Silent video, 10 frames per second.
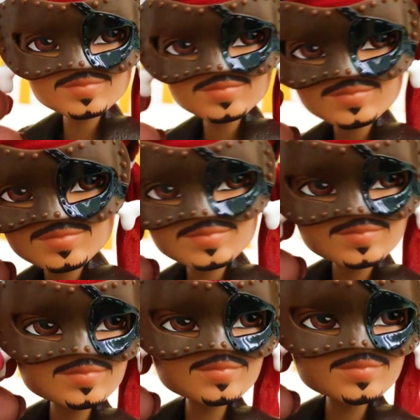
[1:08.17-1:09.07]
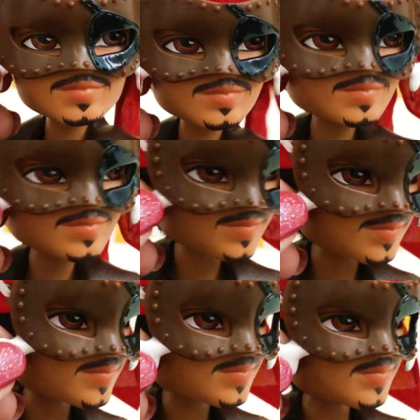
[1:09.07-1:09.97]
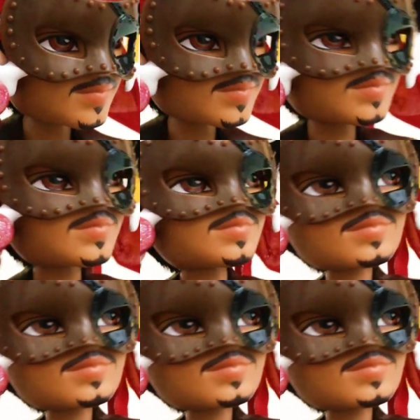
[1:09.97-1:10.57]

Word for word: Brogan with his cool little mask.